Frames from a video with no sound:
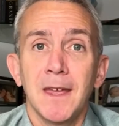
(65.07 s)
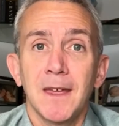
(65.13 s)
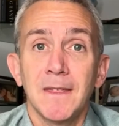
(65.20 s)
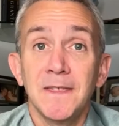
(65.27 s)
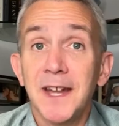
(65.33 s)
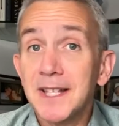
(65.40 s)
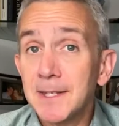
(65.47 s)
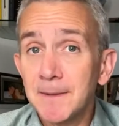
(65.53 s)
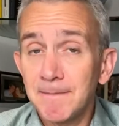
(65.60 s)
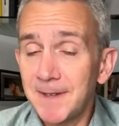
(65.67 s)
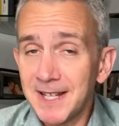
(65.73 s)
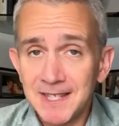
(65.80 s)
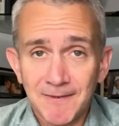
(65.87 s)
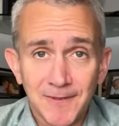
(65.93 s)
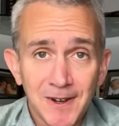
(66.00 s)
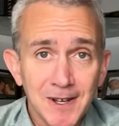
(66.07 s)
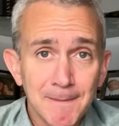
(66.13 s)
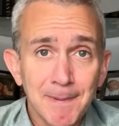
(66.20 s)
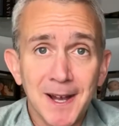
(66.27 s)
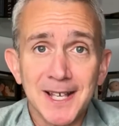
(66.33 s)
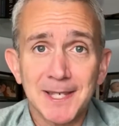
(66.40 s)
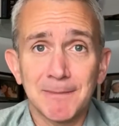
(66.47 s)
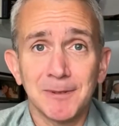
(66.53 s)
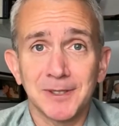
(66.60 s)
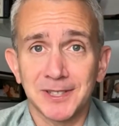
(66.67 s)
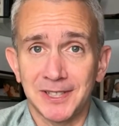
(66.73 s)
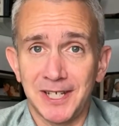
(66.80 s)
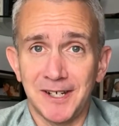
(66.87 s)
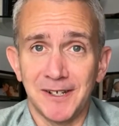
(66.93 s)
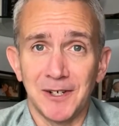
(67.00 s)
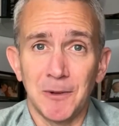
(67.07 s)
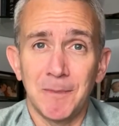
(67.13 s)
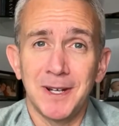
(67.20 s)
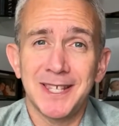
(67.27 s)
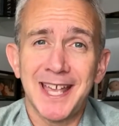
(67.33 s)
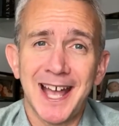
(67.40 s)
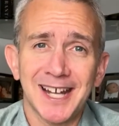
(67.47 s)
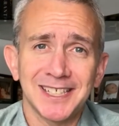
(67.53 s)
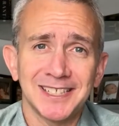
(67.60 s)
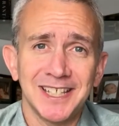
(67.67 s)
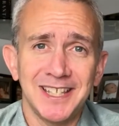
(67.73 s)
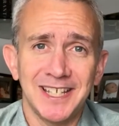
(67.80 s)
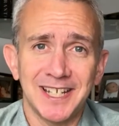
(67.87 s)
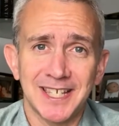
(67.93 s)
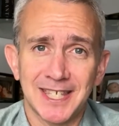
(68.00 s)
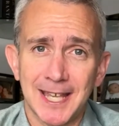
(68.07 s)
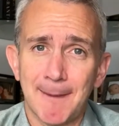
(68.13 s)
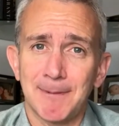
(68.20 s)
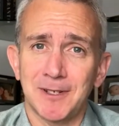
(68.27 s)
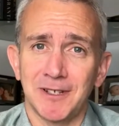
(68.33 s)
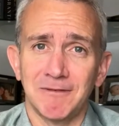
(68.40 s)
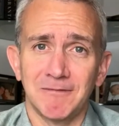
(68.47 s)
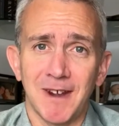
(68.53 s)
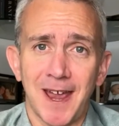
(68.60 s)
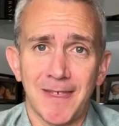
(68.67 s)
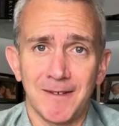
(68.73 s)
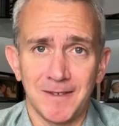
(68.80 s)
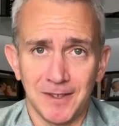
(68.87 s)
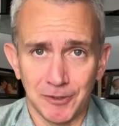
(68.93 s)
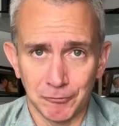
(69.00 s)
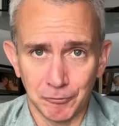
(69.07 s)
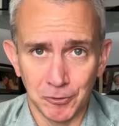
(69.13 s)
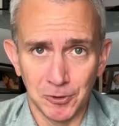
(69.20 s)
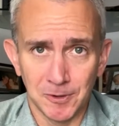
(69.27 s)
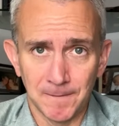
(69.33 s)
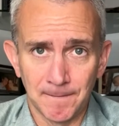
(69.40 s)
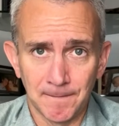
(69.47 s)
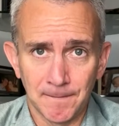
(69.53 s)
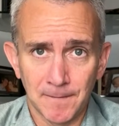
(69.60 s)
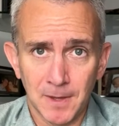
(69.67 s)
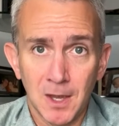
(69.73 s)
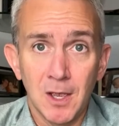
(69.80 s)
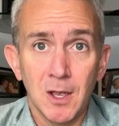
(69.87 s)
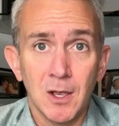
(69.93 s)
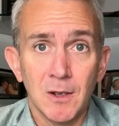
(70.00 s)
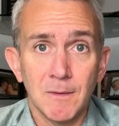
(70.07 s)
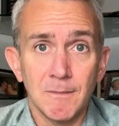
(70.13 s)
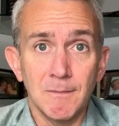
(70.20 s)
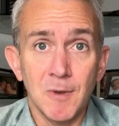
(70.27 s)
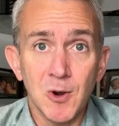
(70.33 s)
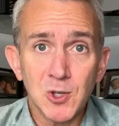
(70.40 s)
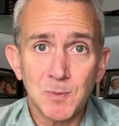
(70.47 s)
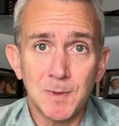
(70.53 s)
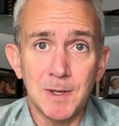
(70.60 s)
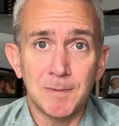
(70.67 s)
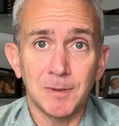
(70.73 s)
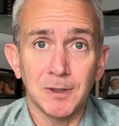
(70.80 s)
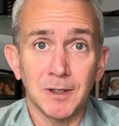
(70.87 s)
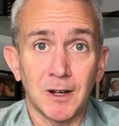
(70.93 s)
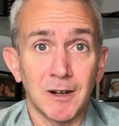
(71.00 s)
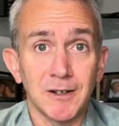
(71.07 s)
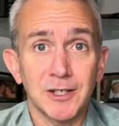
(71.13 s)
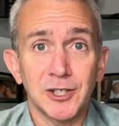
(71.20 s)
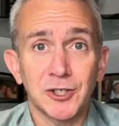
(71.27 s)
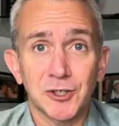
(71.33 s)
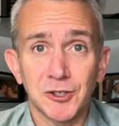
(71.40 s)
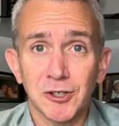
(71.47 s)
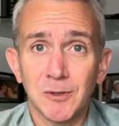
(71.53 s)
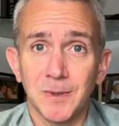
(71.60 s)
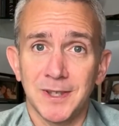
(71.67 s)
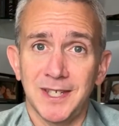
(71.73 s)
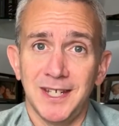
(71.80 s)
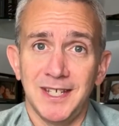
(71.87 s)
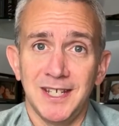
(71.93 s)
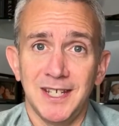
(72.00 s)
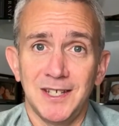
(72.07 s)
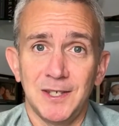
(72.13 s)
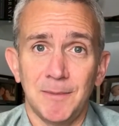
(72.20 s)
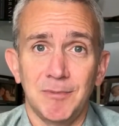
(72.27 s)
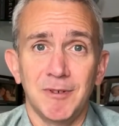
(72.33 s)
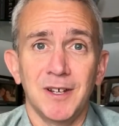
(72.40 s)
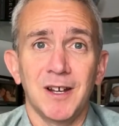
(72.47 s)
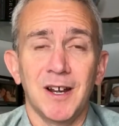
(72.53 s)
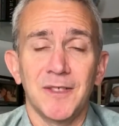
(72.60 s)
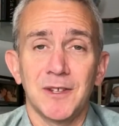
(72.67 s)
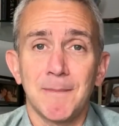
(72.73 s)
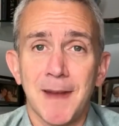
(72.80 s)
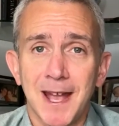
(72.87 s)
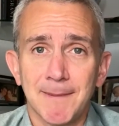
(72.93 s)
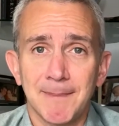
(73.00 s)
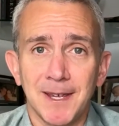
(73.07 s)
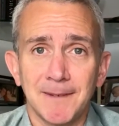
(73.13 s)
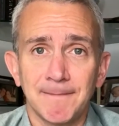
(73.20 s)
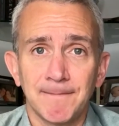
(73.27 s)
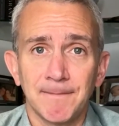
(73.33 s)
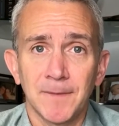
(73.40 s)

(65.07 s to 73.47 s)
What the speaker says: That's a very possible scenario, but it's actually the exception rather than the rule. Most people aren't sure what they did to bring on their back pain.